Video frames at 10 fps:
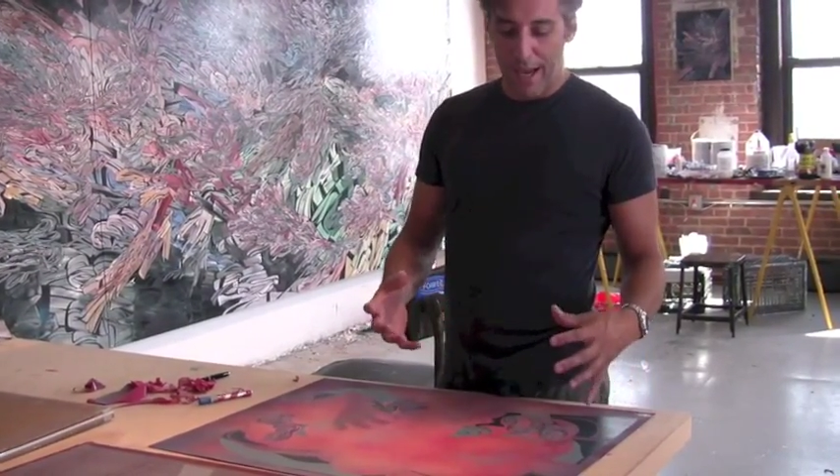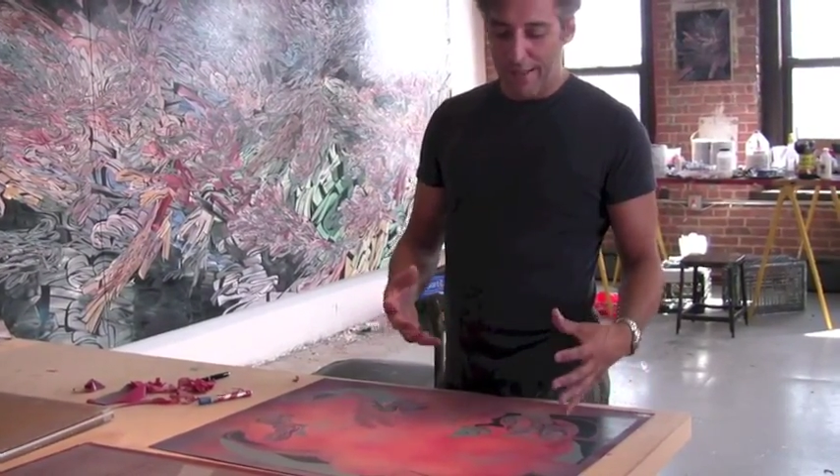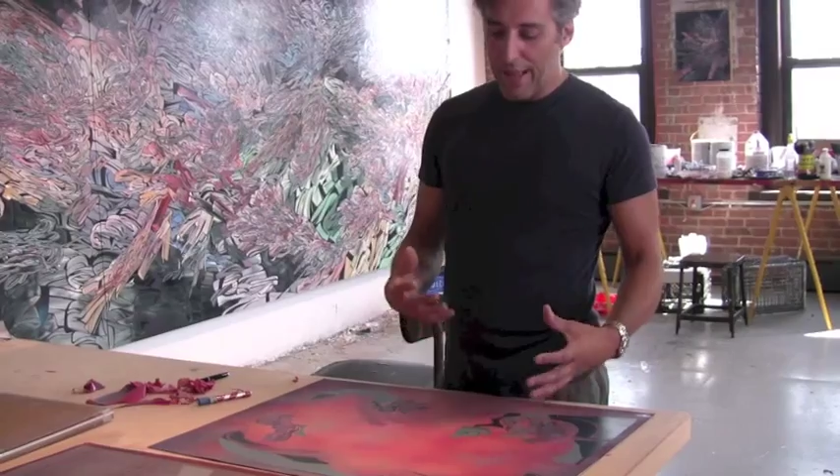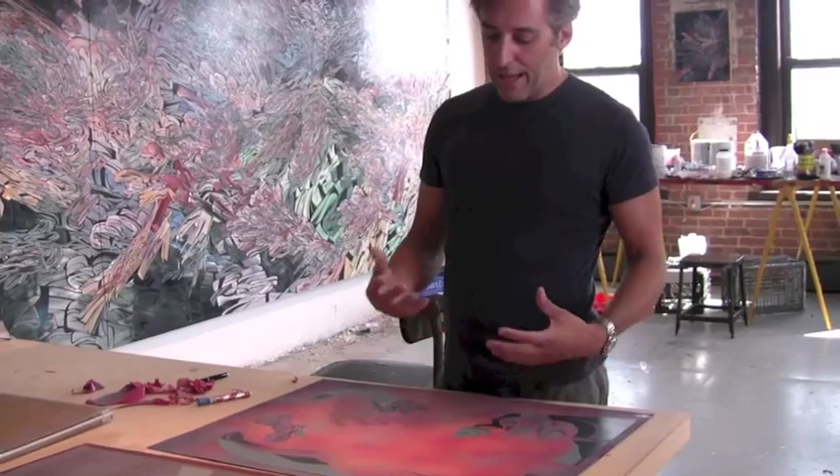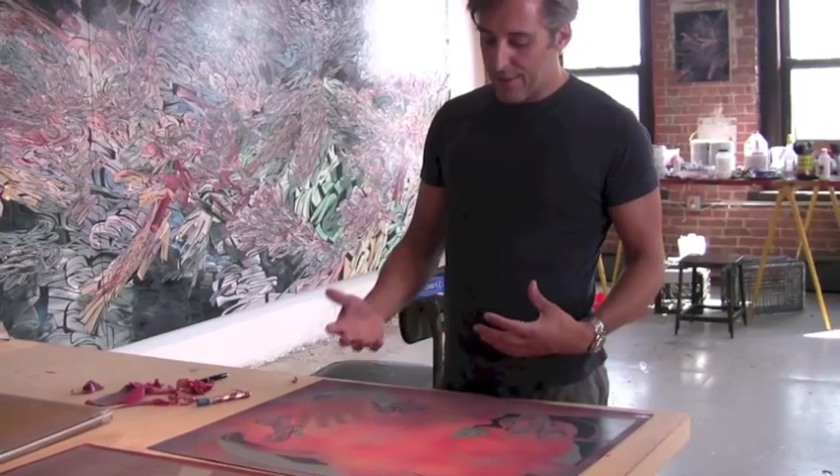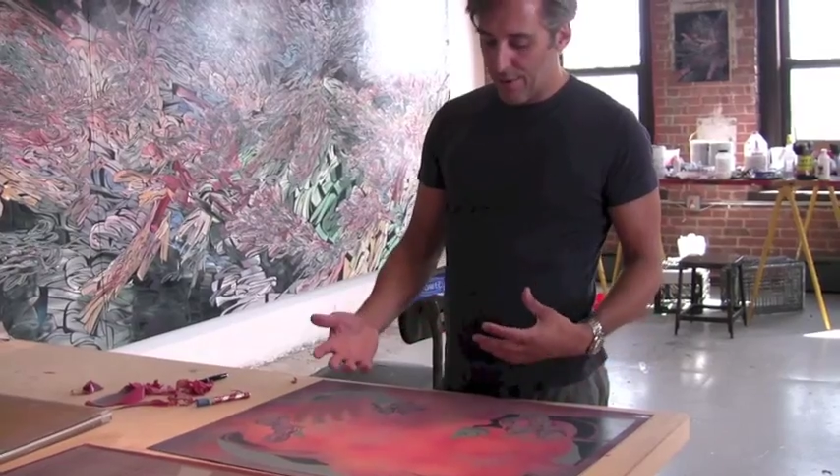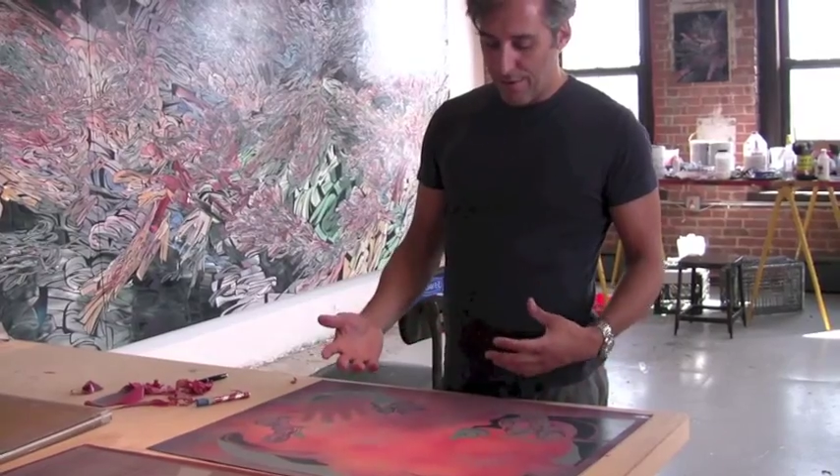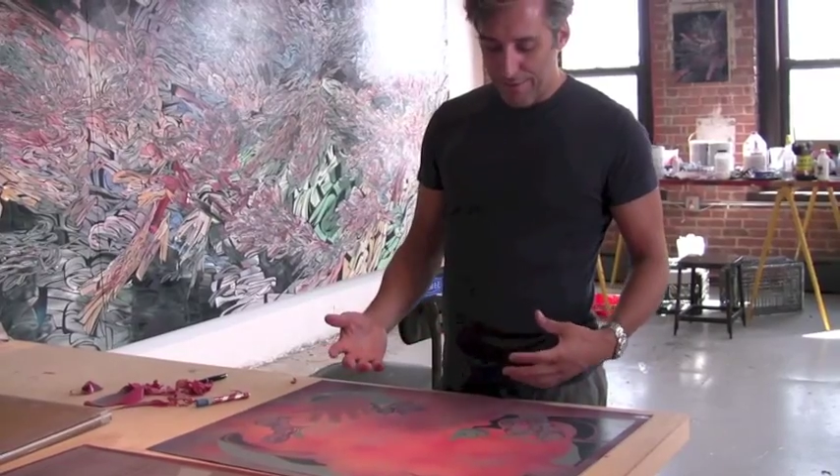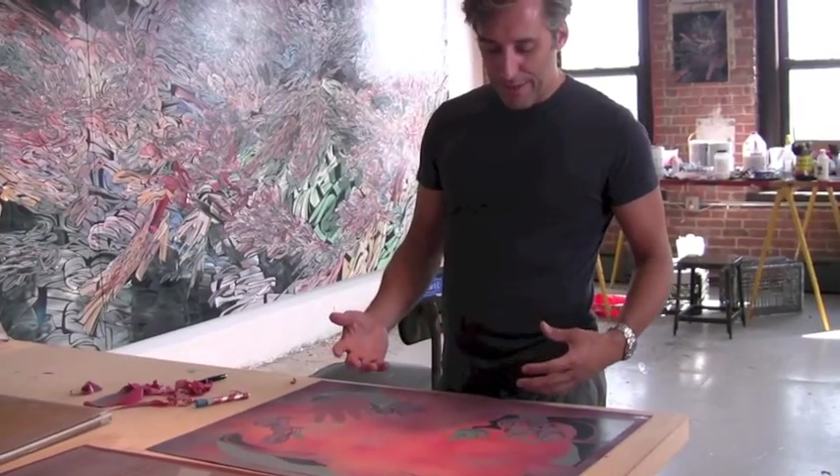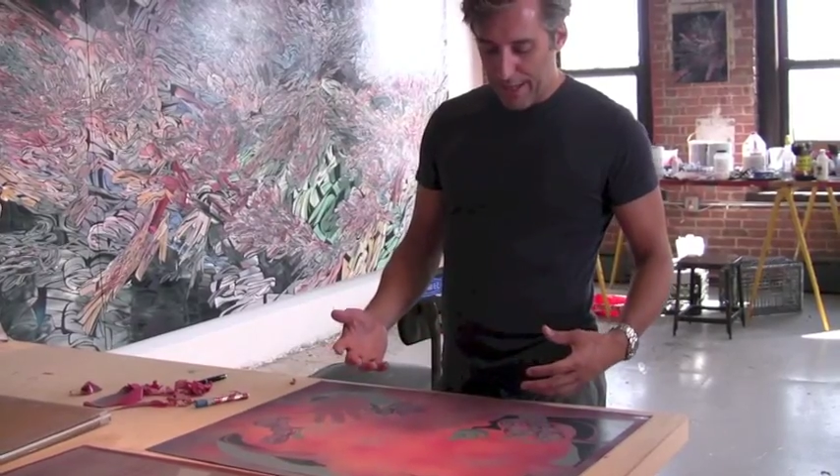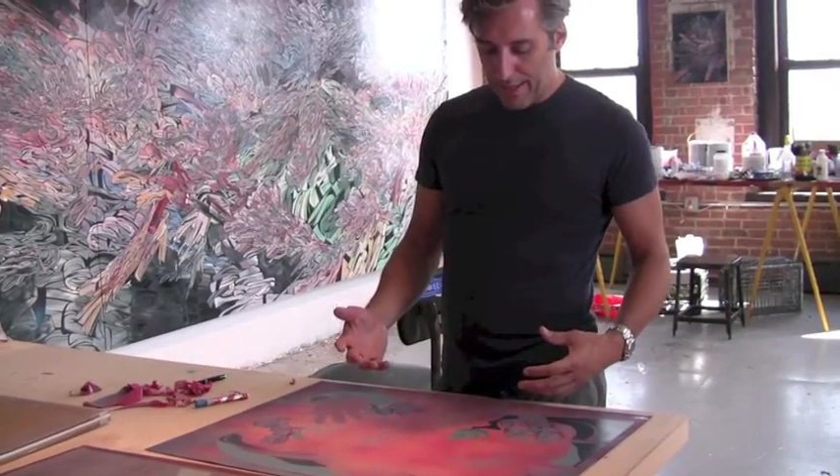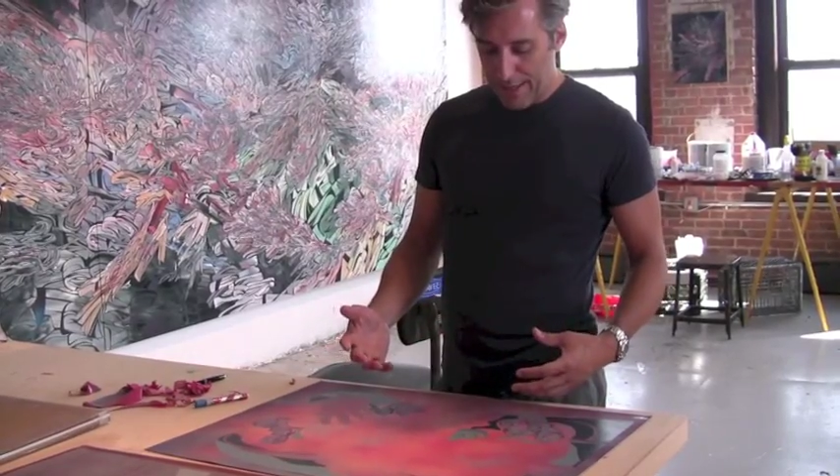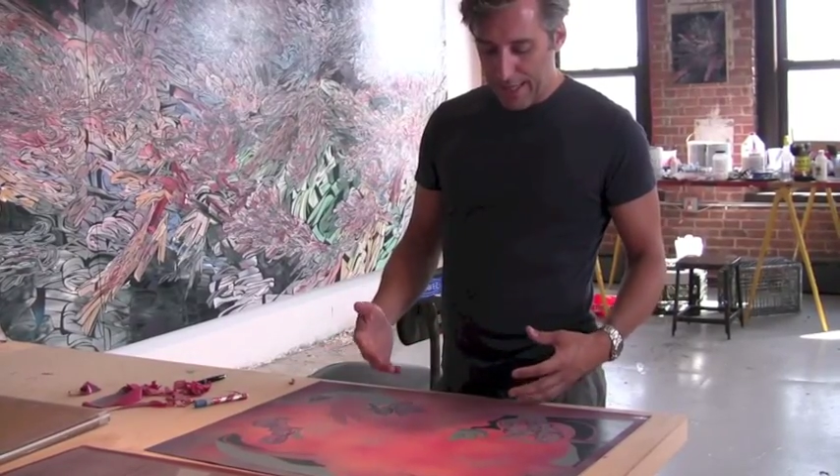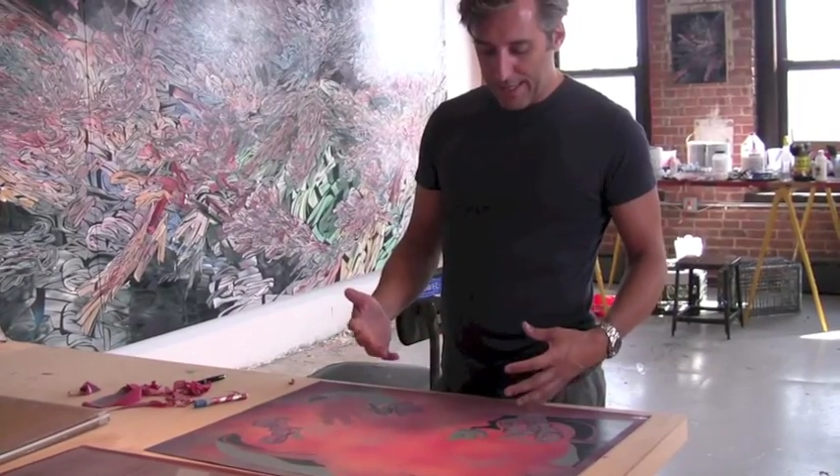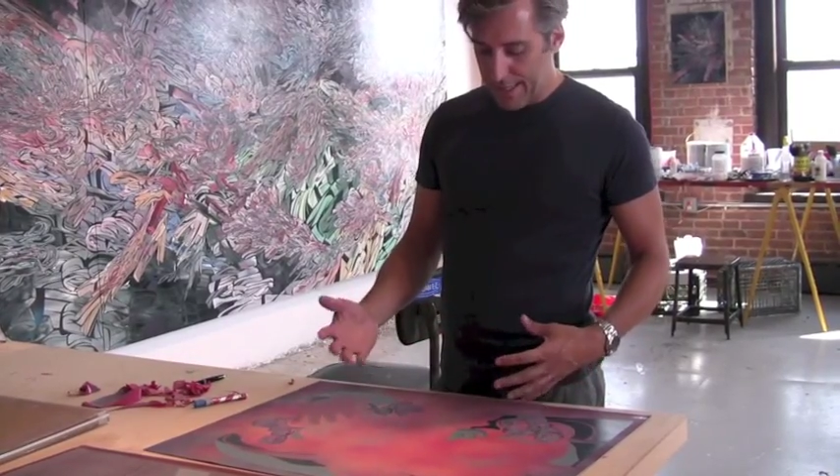And that sort of
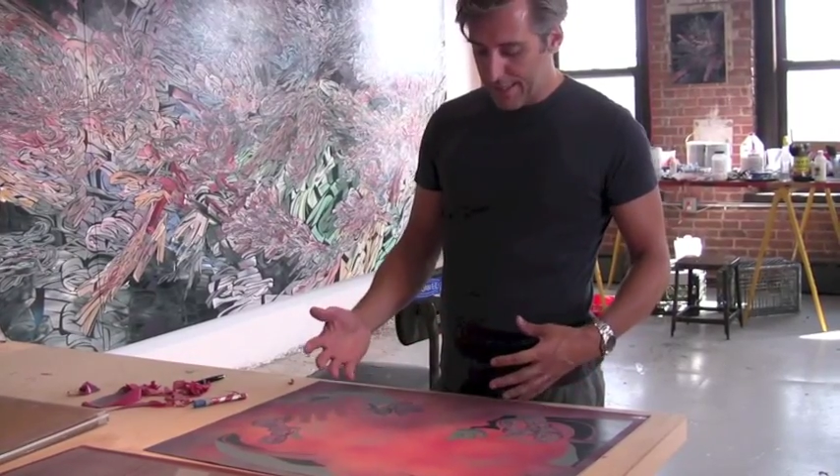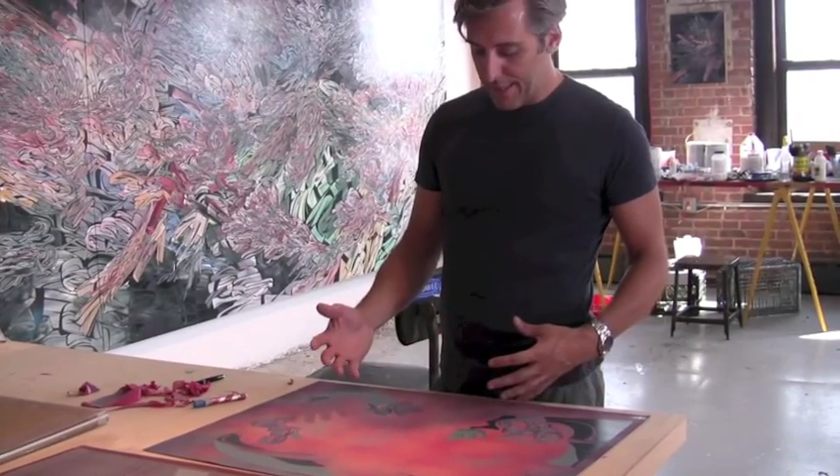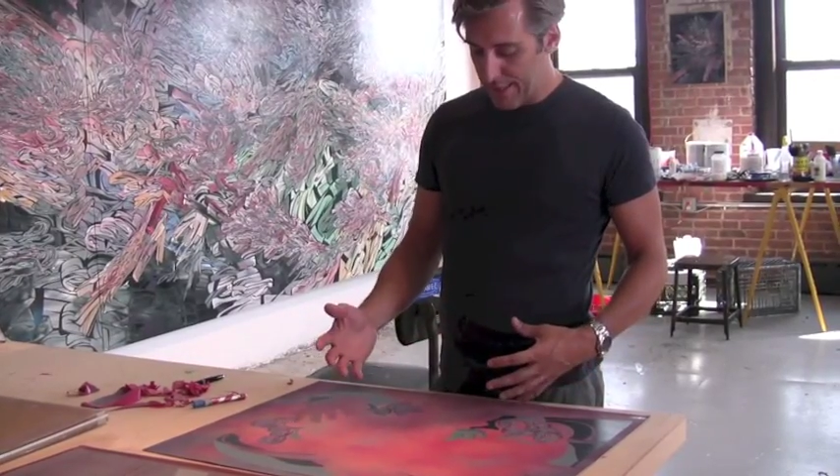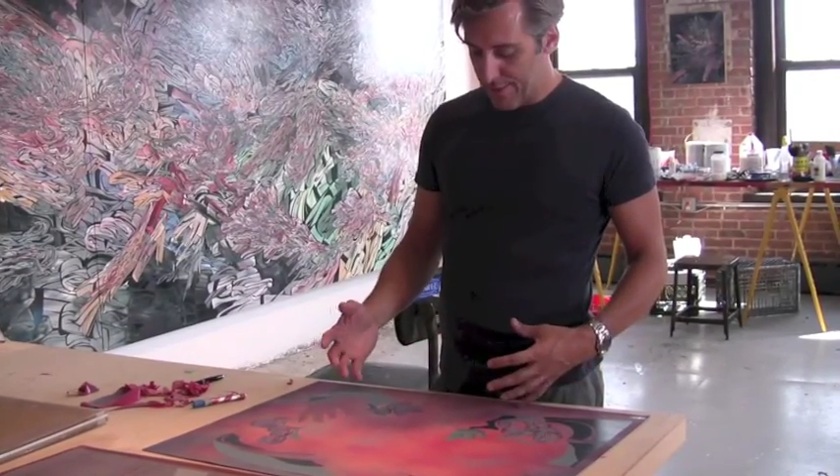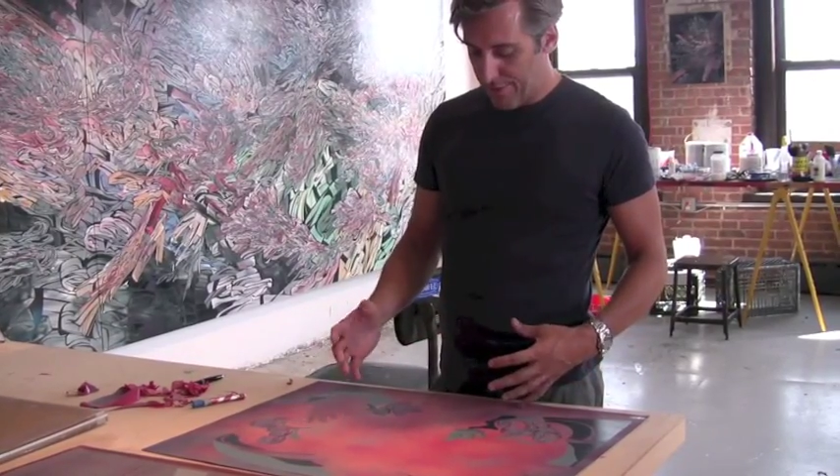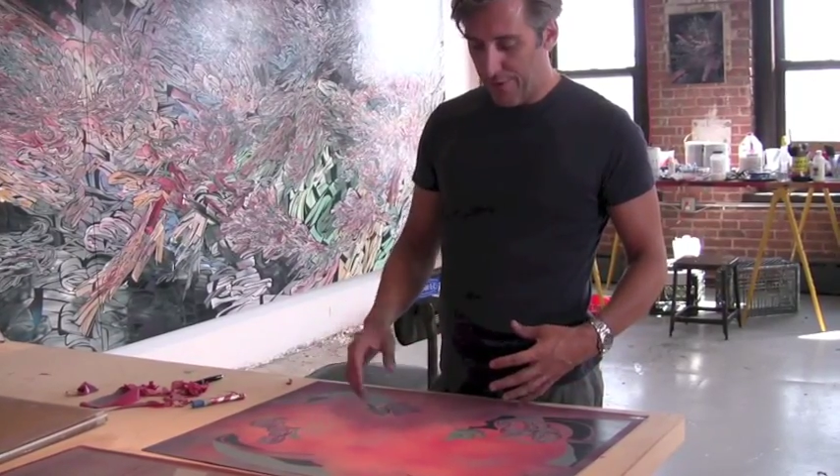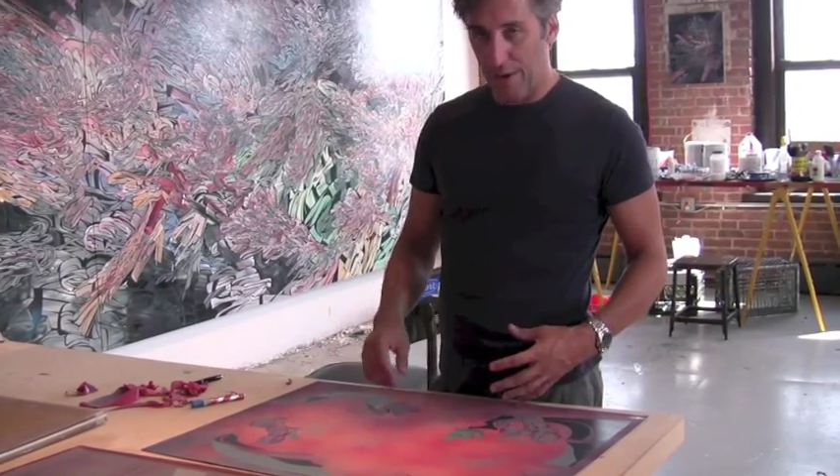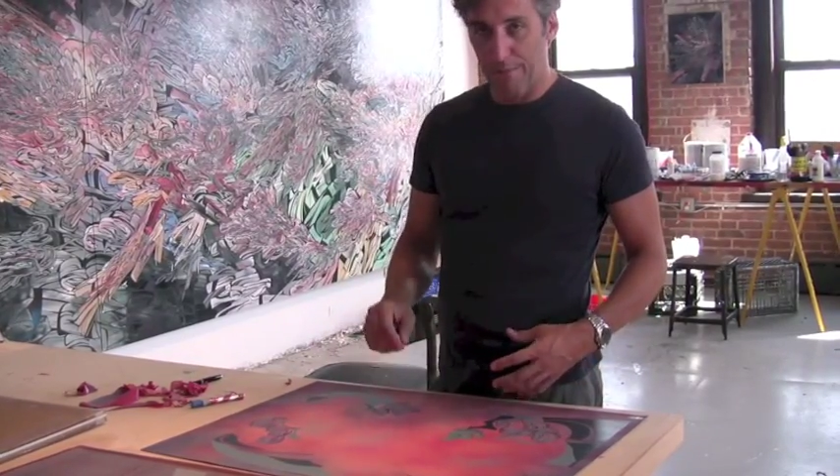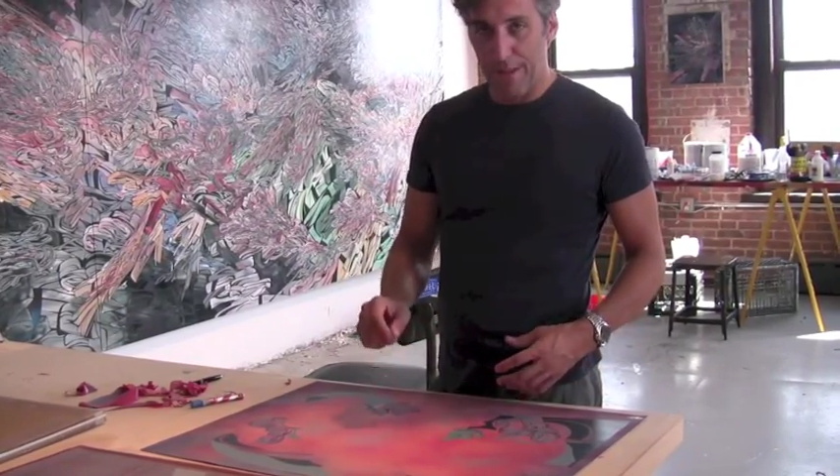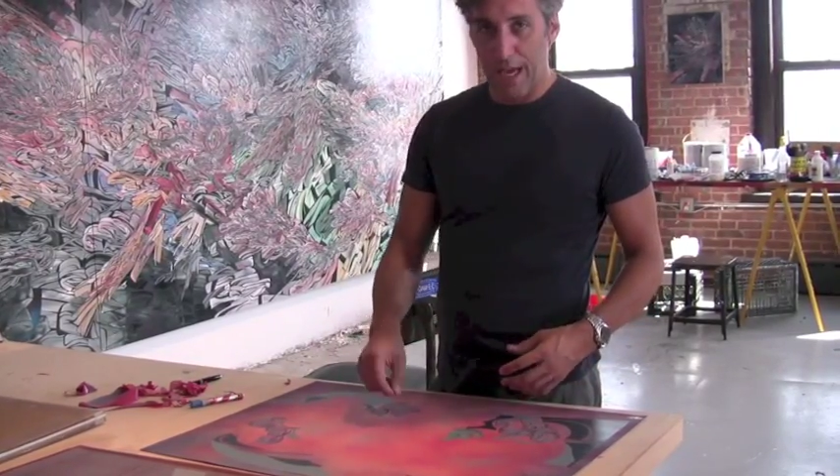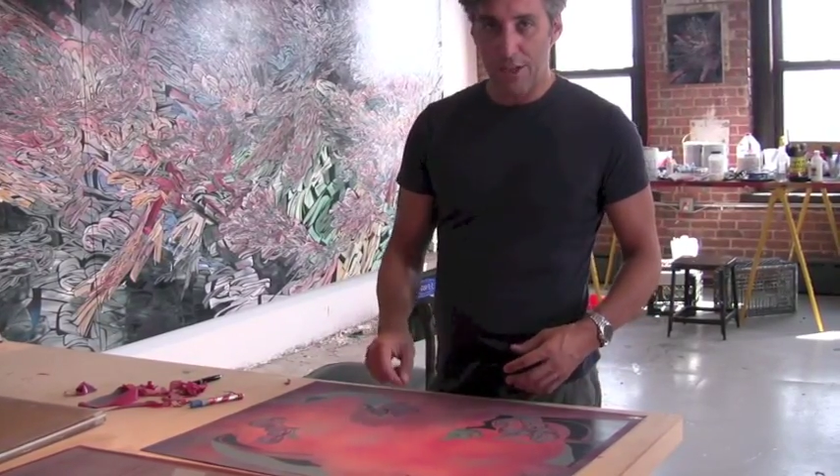that distance from